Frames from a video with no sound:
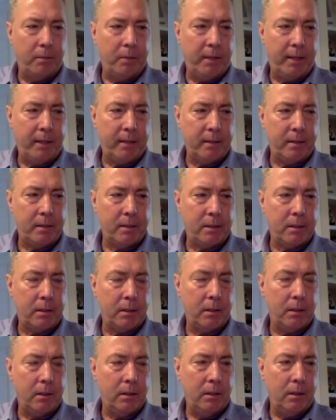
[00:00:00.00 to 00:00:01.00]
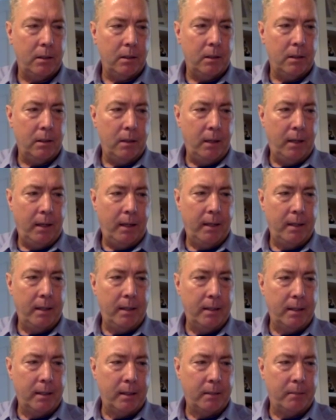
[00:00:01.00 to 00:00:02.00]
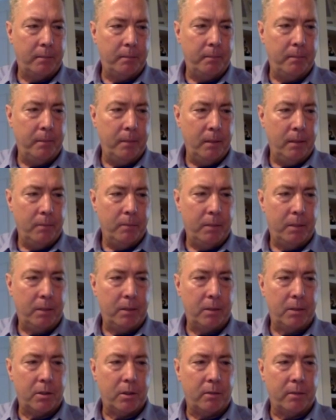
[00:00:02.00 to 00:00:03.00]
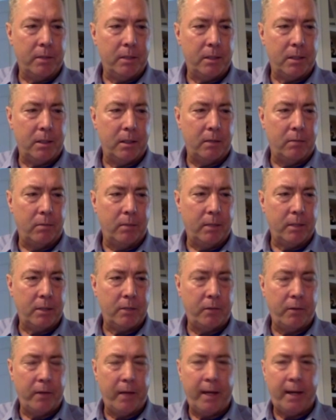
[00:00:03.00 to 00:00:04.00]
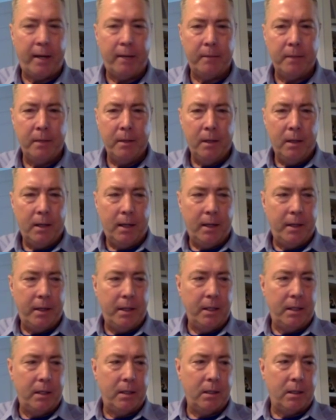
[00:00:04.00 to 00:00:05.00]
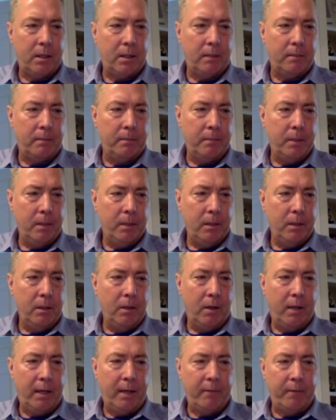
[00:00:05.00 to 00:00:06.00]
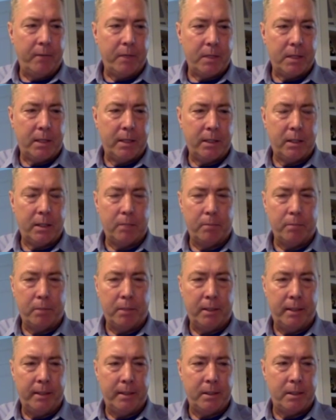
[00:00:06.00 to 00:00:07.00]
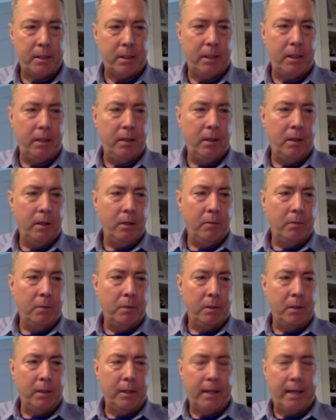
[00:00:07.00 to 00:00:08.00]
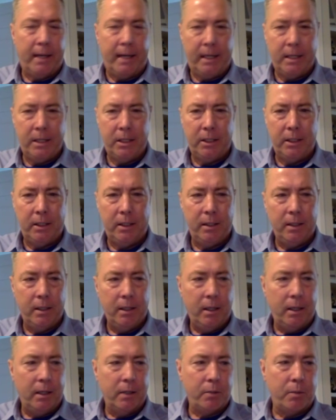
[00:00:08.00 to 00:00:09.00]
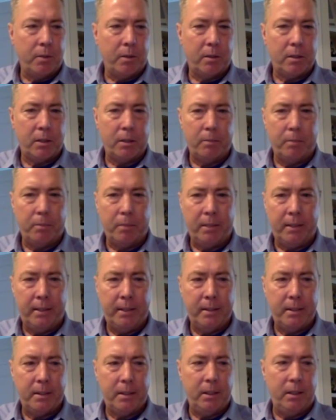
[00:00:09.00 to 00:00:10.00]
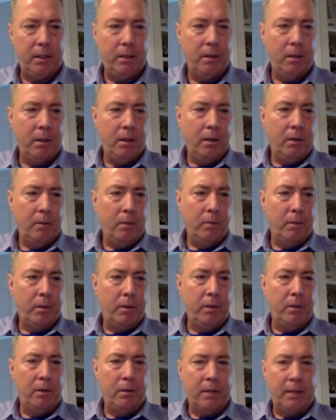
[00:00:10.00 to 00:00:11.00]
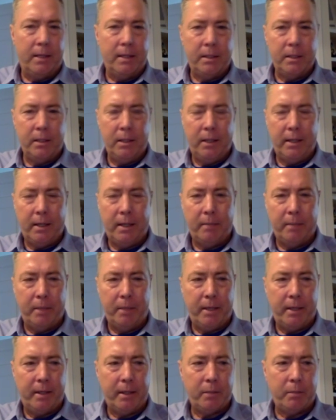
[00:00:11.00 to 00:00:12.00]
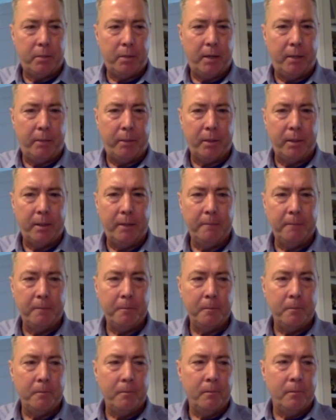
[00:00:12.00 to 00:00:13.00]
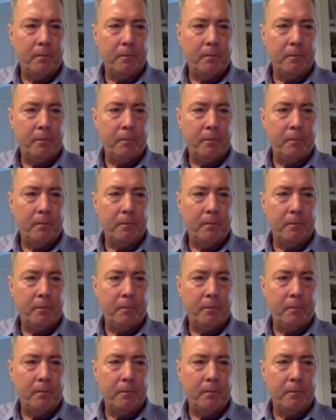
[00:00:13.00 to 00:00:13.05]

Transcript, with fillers: in our practice, and uh, but there's always a risk for that. I think um, you know, I emphasize compliancy with lid hygiene as well as compliancy with utilizing the antibiotics properly.